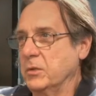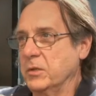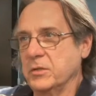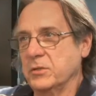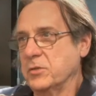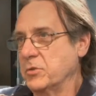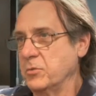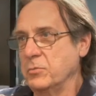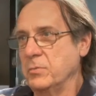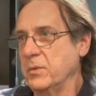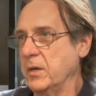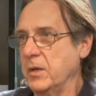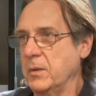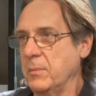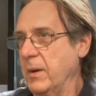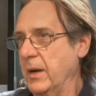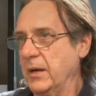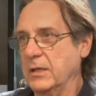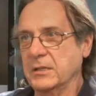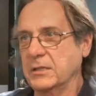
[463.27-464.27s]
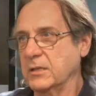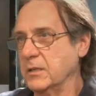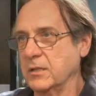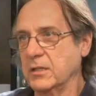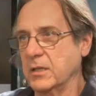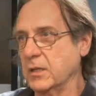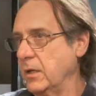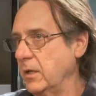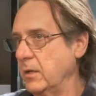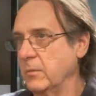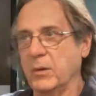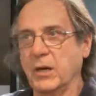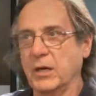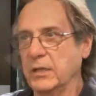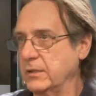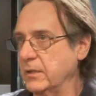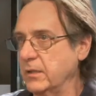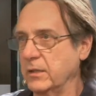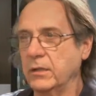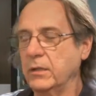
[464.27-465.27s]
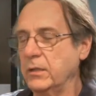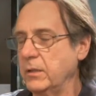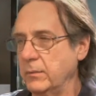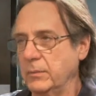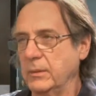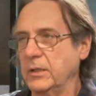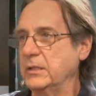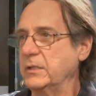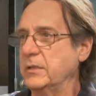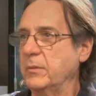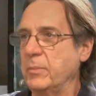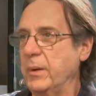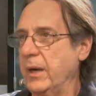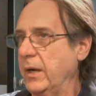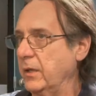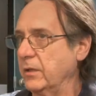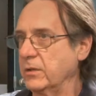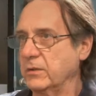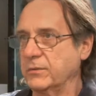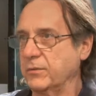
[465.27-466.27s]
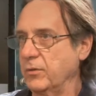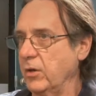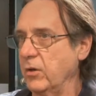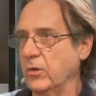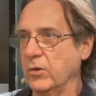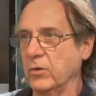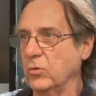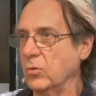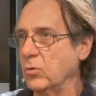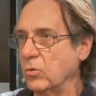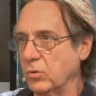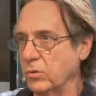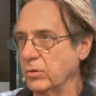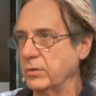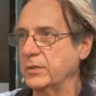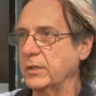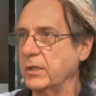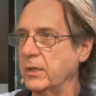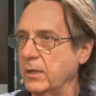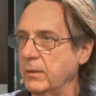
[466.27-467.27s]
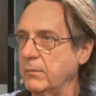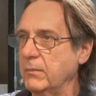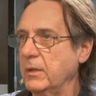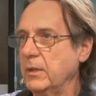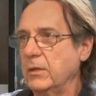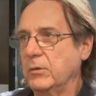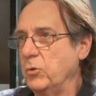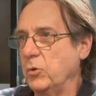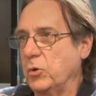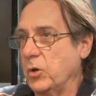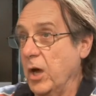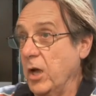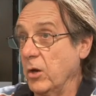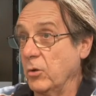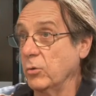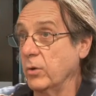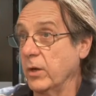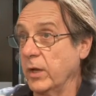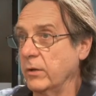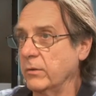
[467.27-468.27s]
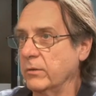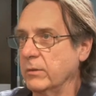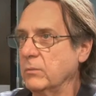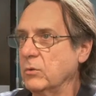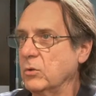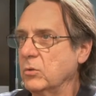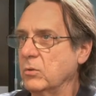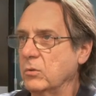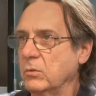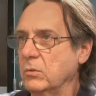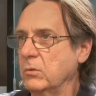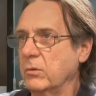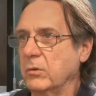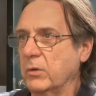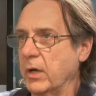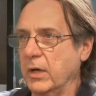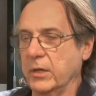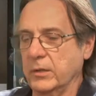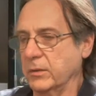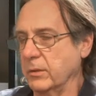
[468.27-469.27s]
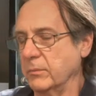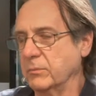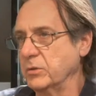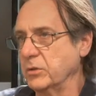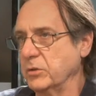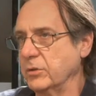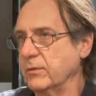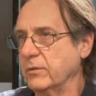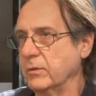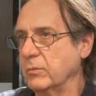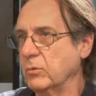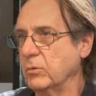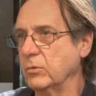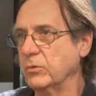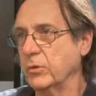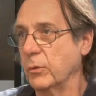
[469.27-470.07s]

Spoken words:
There's too many packets. There's gigabytes and gigabytes of packets flowing all the time. You can't look at them all. You can't observe them all.